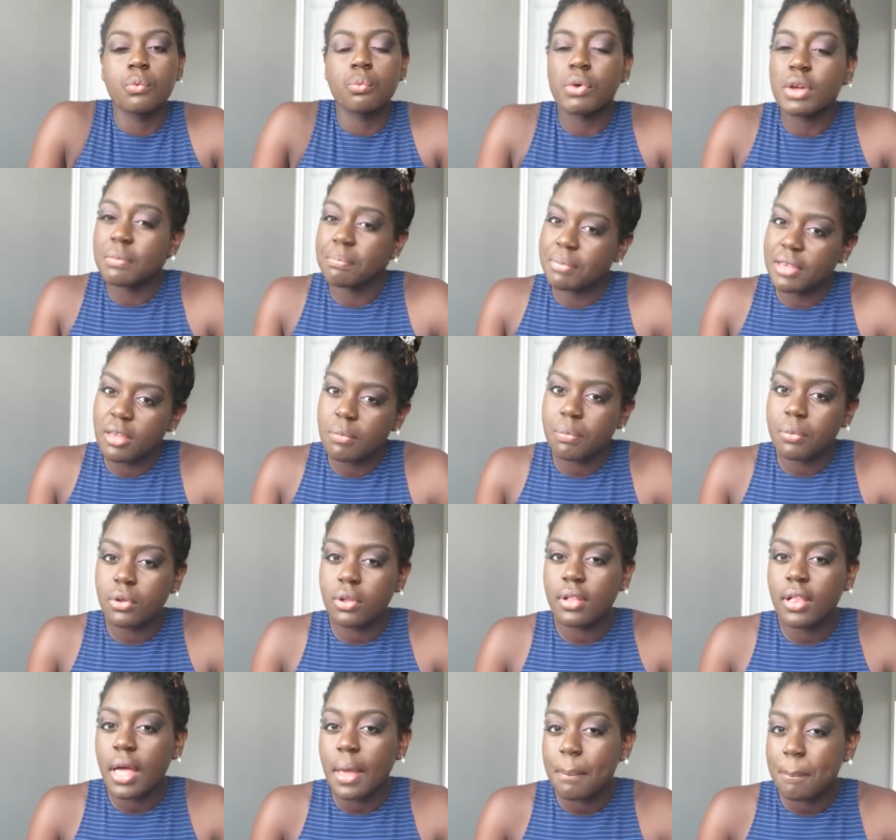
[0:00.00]
when
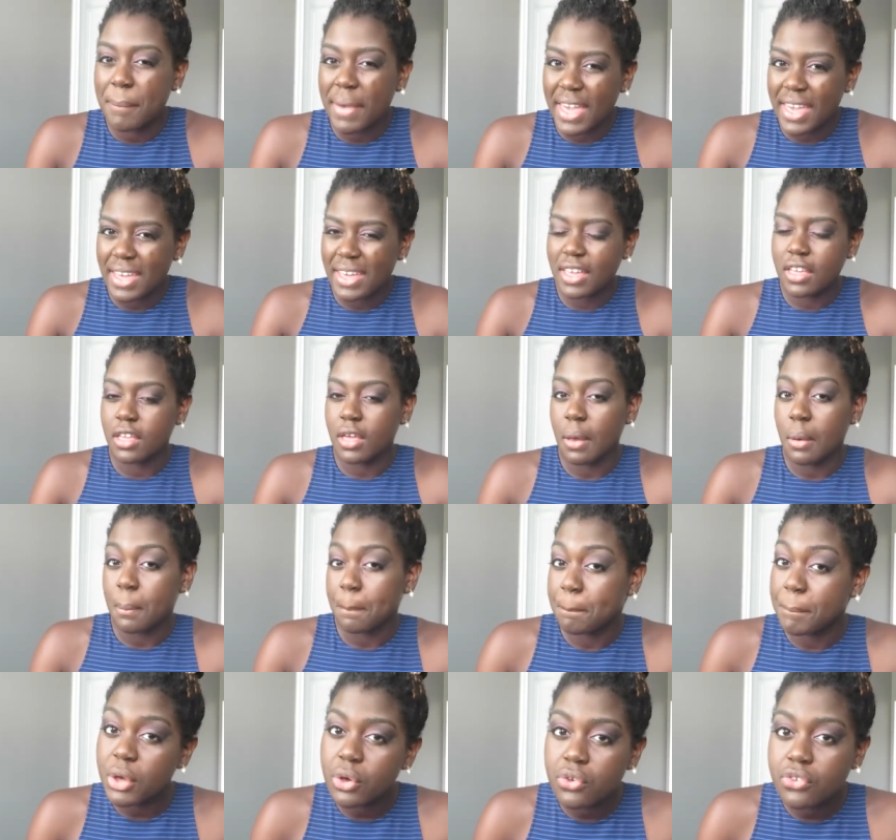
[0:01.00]
people make
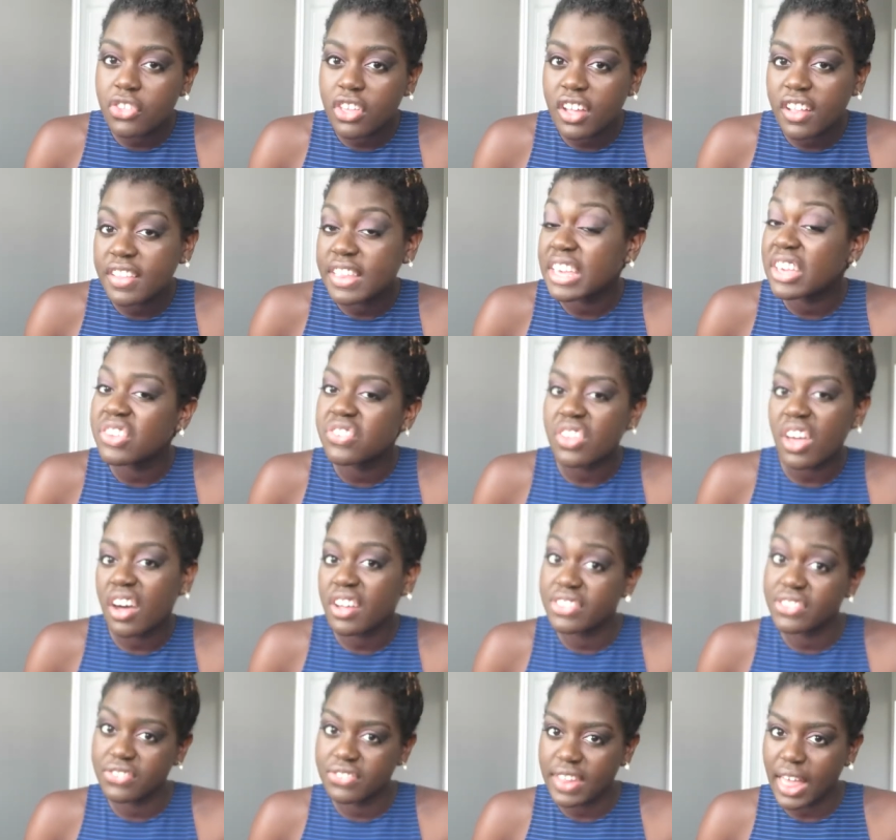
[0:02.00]
musical.lys
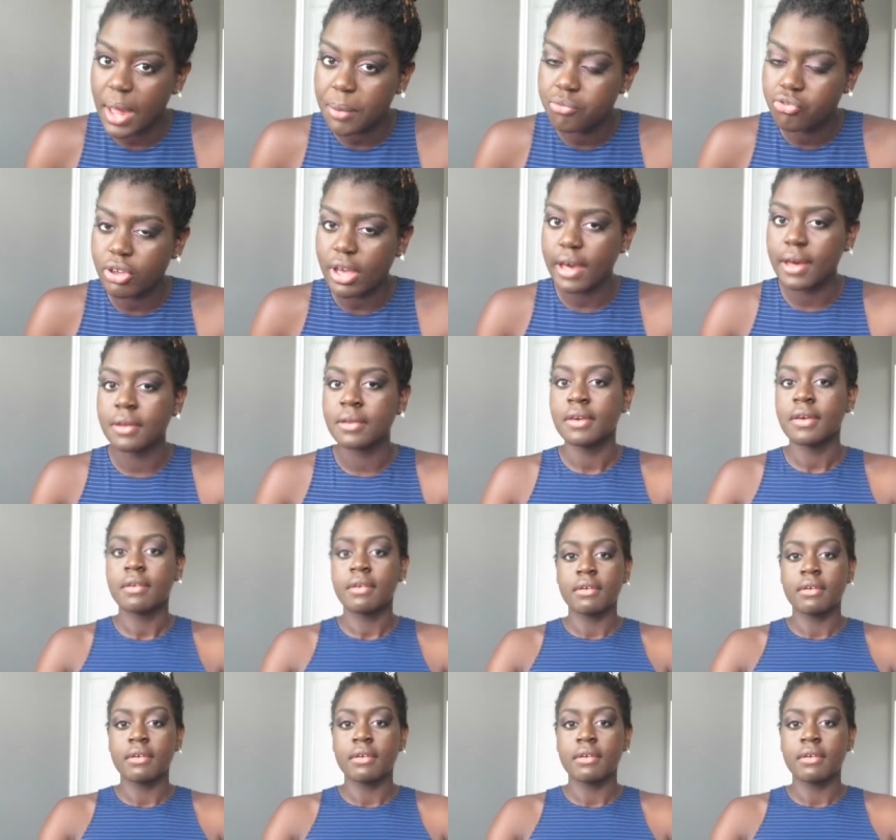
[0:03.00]
on Snapchat